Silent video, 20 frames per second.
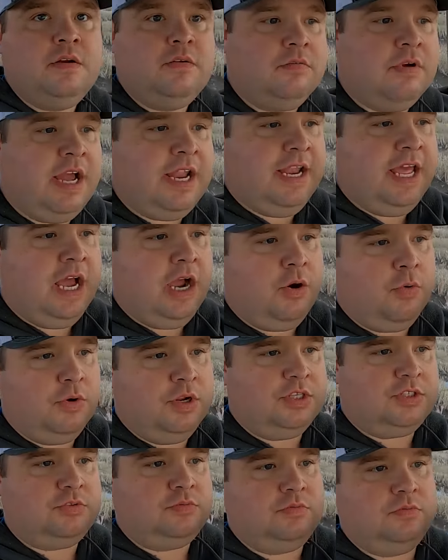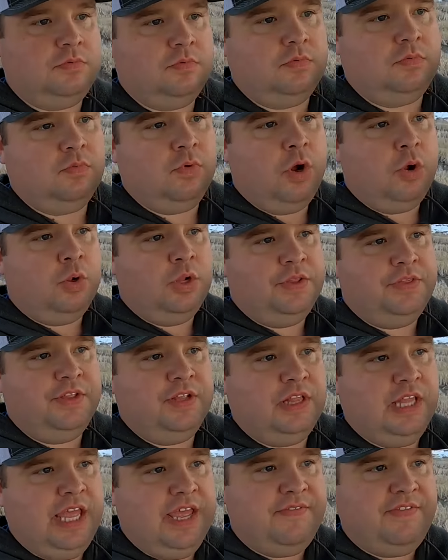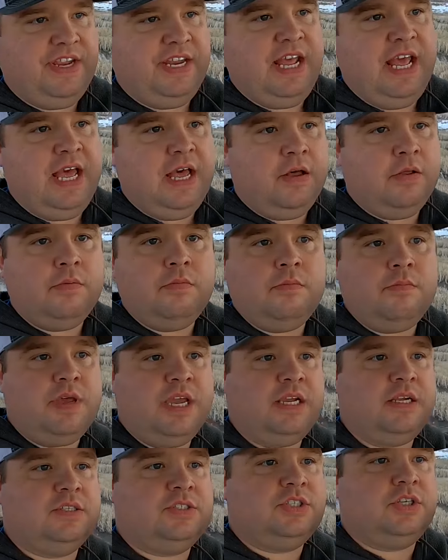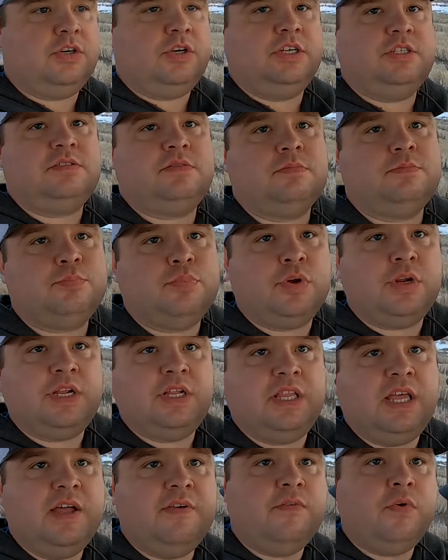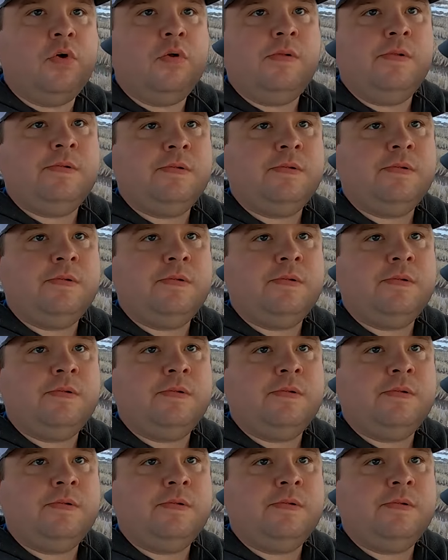right now we're just rolling the levee down, making sure it's pretty level.